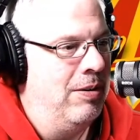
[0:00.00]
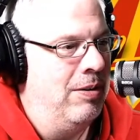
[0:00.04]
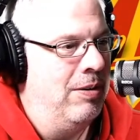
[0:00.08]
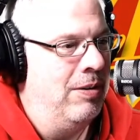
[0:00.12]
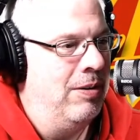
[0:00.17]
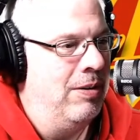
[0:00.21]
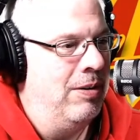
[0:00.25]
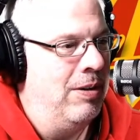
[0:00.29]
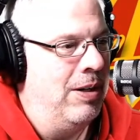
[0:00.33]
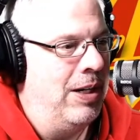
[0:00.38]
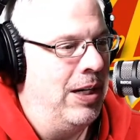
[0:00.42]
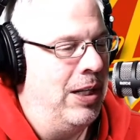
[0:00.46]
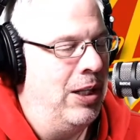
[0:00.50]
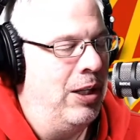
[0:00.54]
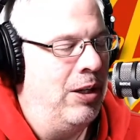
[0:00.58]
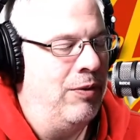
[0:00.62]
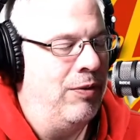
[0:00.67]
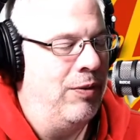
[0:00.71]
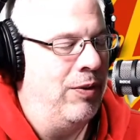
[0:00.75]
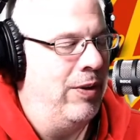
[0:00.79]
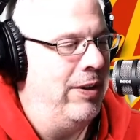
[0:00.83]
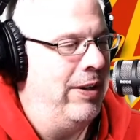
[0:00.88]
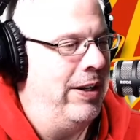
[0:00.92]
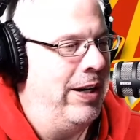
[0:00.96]
I look
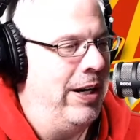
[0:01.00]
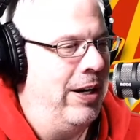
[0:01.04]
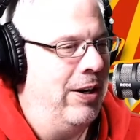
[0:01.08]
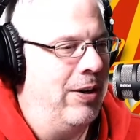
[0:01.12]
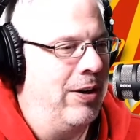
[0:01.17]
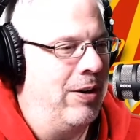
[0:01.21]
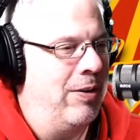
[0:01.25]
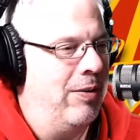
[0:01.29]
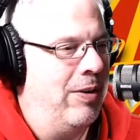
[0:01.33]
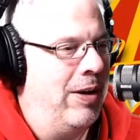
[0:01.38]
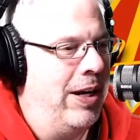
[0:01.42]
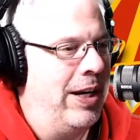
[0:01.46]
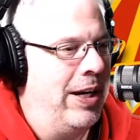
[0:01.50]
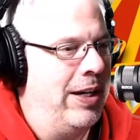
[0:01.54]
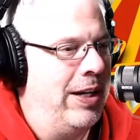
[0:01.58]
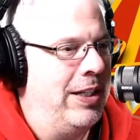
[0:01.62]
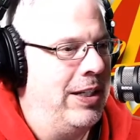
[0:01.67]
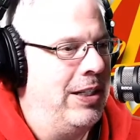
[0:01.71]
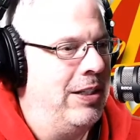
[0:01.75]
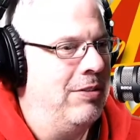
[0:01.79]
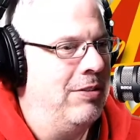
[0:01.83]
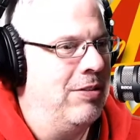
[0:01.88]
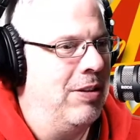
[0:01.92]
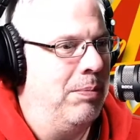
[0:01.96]
for Derek Ryan.
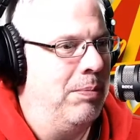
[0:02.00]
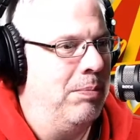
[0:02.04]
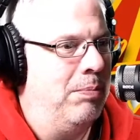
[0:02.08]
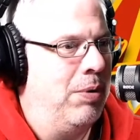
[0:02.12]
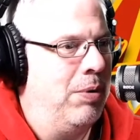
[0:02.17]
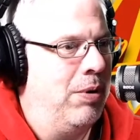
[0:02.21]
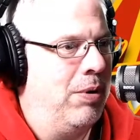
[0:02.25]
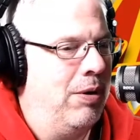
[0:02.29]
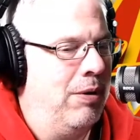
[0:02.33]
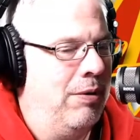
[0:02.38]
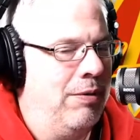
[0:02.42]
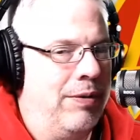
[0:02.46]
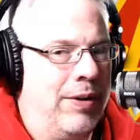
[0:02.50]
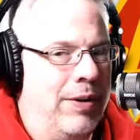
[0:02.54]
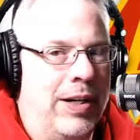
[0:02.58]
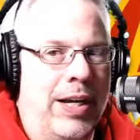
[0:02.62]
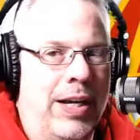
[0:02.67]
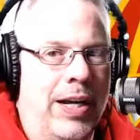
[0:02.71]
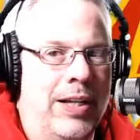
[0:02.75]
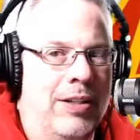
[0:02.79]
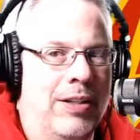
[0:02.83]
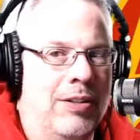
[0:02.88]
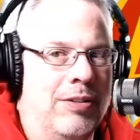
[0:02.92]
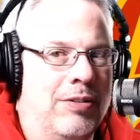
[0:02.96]
He's a perfect
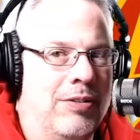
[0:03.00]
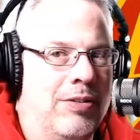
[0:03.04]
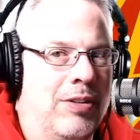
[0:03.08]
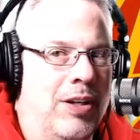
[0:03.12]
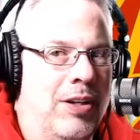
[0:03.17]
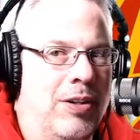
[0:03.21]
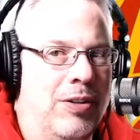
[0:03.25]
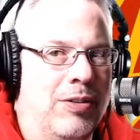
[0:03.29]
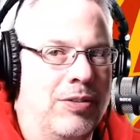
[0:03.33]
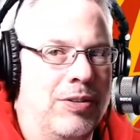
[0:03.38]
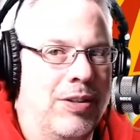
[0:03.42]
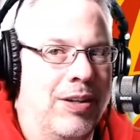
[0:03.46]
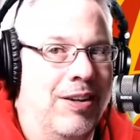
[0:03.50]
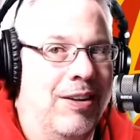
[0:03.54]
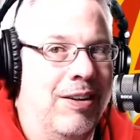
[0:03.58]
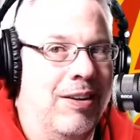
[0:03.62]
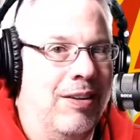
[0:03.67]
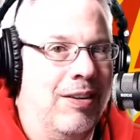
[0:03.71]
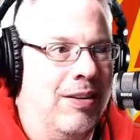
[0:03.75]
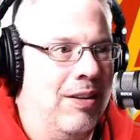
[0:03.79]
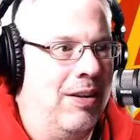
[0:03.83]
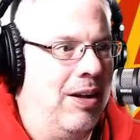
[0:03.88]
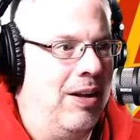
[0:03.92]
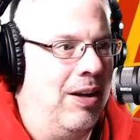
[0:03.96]
guy that Sutter's going to
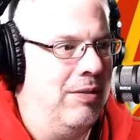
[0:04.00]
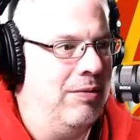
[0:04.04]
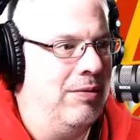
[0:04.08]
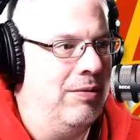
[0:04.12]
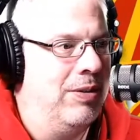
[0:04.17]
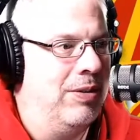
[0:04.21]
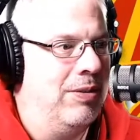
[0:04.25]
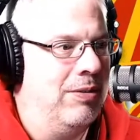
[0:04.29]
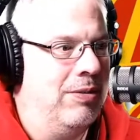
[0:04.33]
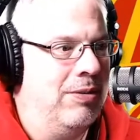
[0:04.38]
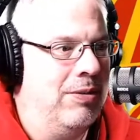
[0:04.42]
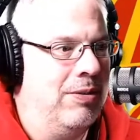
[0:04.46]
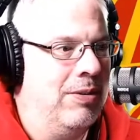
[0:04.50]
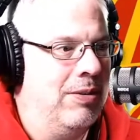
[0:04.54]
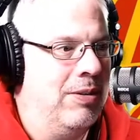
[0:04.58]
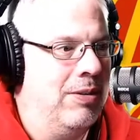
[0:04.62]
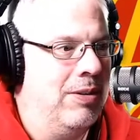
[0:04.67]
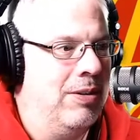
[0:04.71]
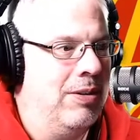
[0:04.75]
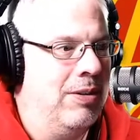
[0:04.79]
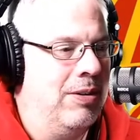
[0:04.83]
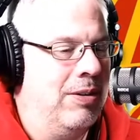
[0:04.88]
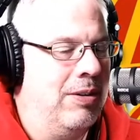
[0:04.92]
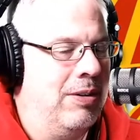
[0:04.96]
love.
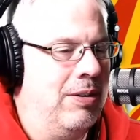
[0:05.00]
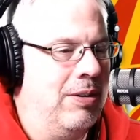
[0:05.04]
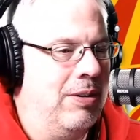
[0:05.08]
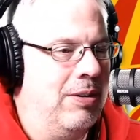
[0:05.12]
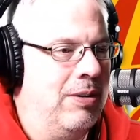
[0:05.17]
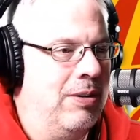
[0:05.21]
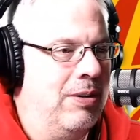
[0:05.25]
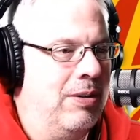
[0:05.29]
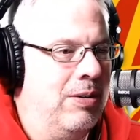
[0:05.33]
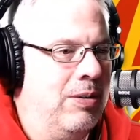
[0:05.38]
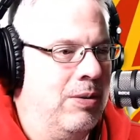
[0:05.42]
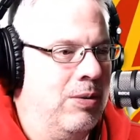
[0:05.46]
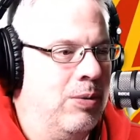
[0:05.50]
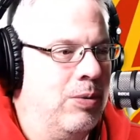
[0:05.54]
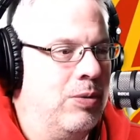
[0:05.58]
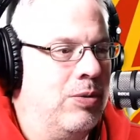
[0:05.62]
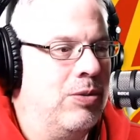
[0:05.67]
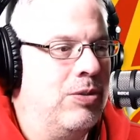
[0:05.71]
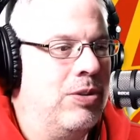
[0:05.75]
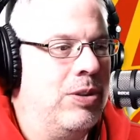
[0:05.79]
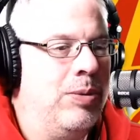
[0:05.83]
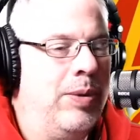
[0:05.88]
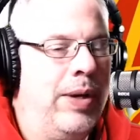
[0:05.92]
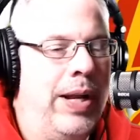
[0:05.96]

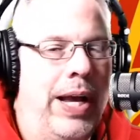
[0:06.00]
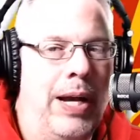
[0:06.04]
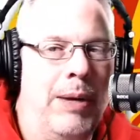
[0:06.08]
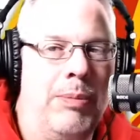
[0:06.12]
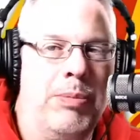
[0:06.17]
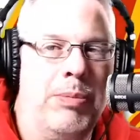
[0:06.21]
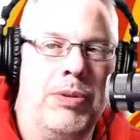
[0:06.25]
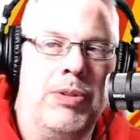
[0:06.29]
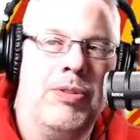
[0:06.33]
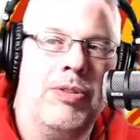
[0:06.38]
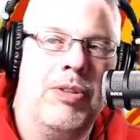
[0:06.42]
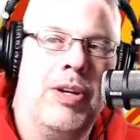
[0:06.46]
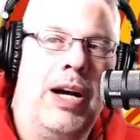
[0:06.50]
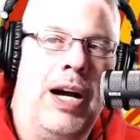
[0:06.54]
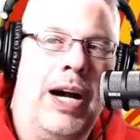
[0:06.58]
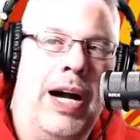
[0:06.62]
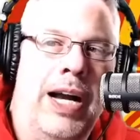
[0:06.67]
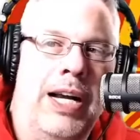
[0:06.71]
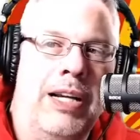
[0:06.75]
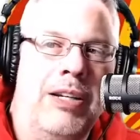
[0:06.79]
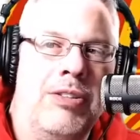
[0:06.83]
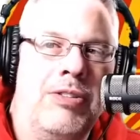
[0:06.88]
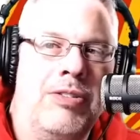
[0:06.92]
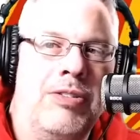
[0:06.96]
See what happens. I
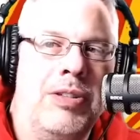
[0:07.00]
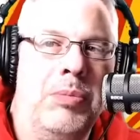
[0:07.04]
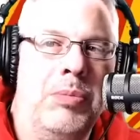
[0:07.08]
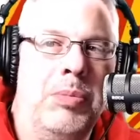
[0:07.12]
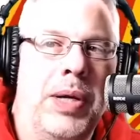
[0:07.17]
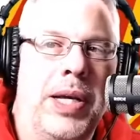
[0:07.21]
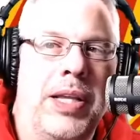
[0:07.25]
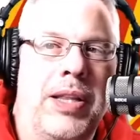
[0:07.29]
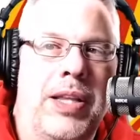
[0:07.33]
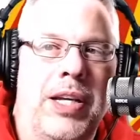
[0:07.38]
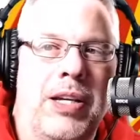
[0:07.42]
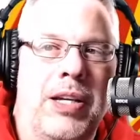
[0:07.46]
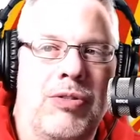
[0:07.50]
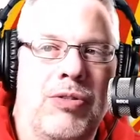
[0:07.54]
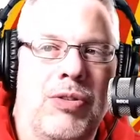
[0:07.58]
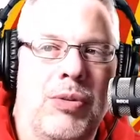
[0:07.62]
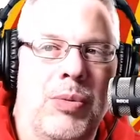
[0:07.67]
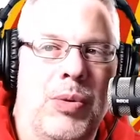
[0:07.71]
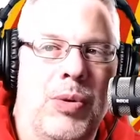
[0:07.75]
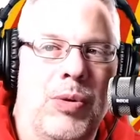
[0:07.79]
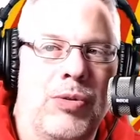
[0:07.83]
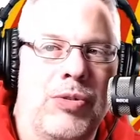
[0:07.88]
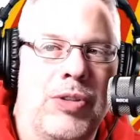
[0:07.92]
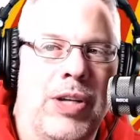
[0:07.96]
just see big things from
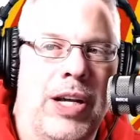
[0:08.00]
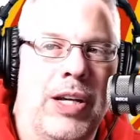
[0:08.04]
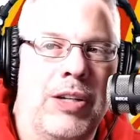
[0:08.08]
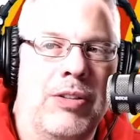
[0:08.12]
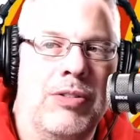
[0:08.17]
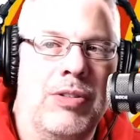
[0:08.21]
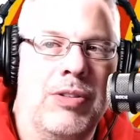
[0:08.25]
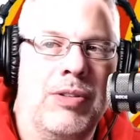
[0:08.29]
those guys.